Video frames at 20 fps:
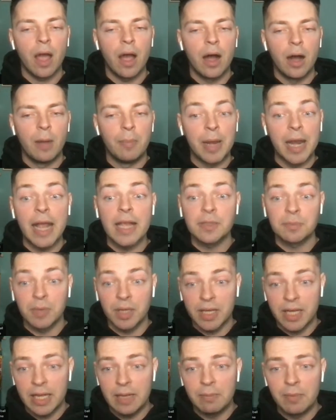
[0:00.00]
And as
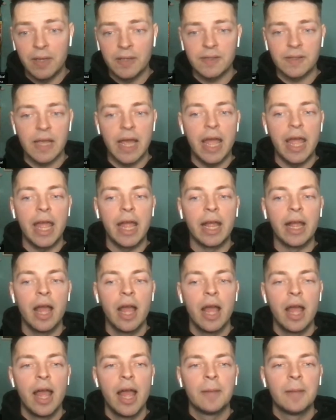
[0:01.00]
Makima is saying,
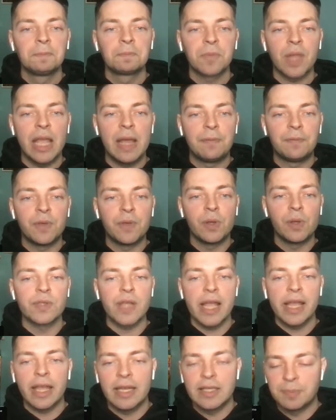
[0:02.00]
it feels
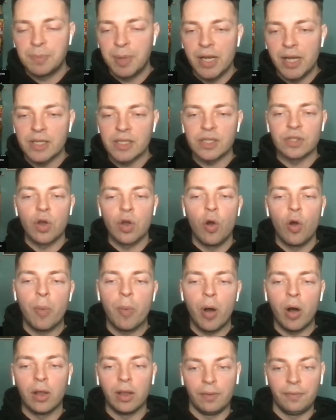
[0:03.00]
like it's been a
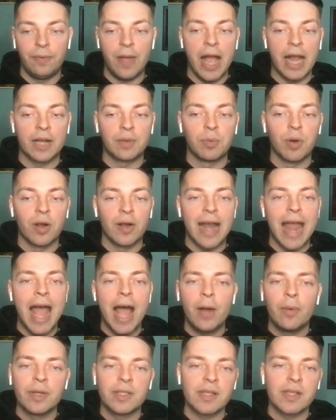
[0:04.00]
snowball effect where
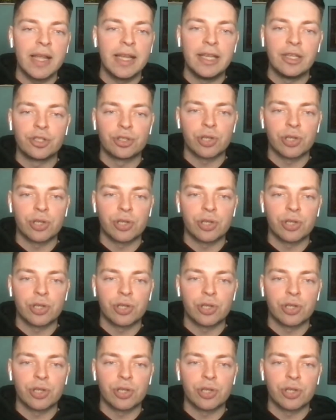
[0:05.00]
now it's like he's